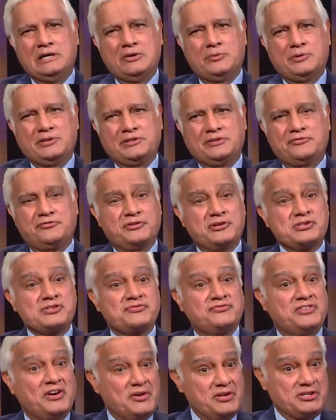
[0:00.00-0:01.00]
when the
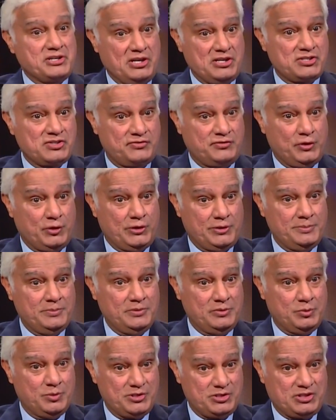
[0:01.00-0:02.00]
first Veritas
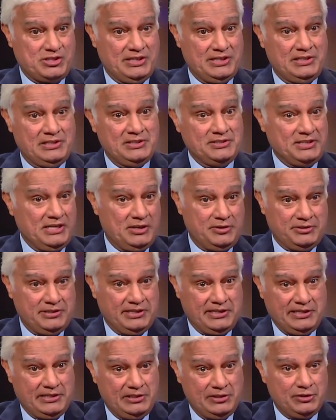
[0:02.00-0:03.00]
Forum was held. Now
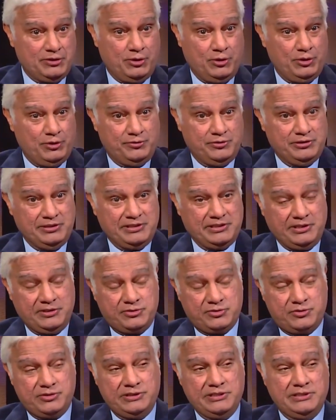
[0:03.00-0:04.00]
they're held all over the
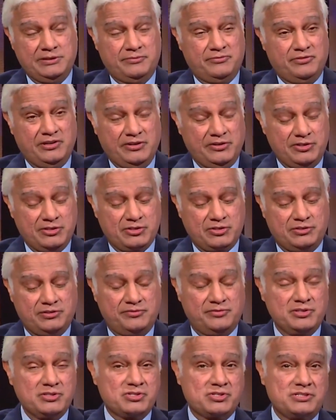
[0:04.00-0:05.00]
country in various
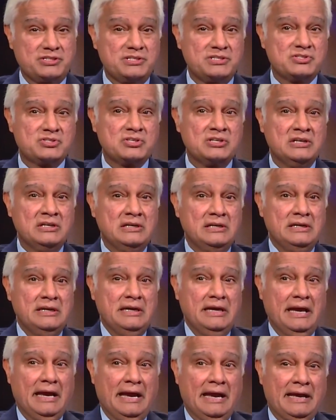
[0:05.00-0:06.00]
universities.
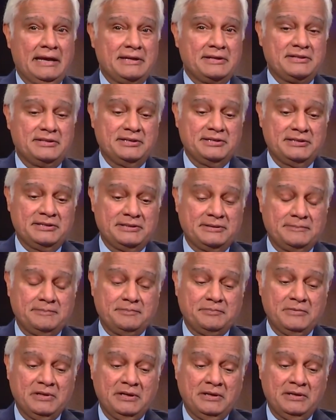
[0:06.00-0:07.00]
And the
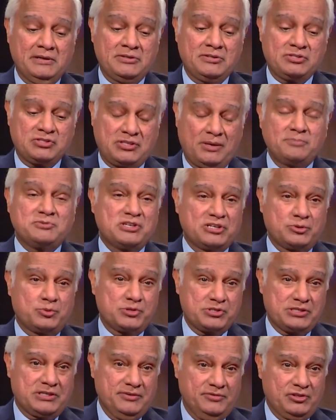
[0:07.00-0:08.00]
subject
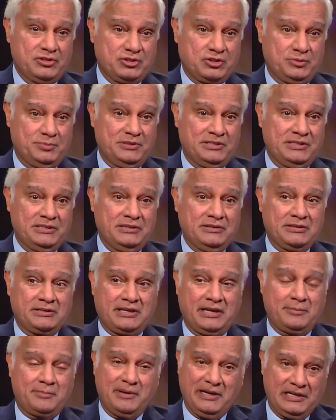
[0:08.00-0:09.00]
was given to me,
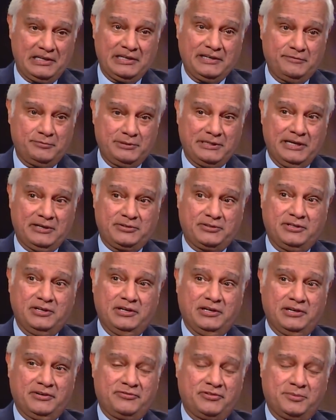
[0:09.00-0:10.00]
can man live without
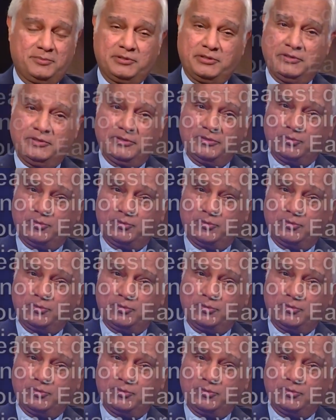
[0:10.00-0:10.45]
God? From the